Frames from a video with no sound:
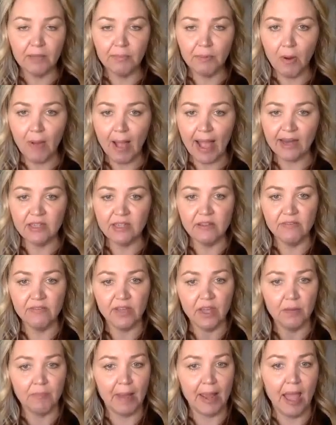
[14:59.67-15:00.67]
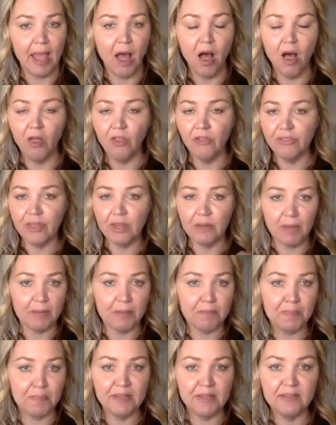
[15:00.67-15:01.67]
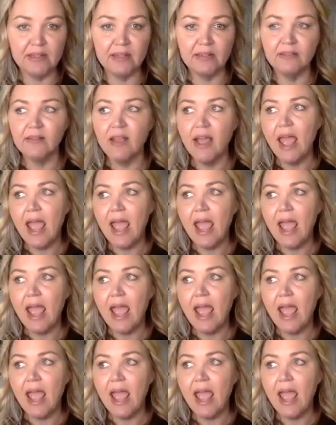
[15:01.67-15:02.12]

proactive in my health, in my business,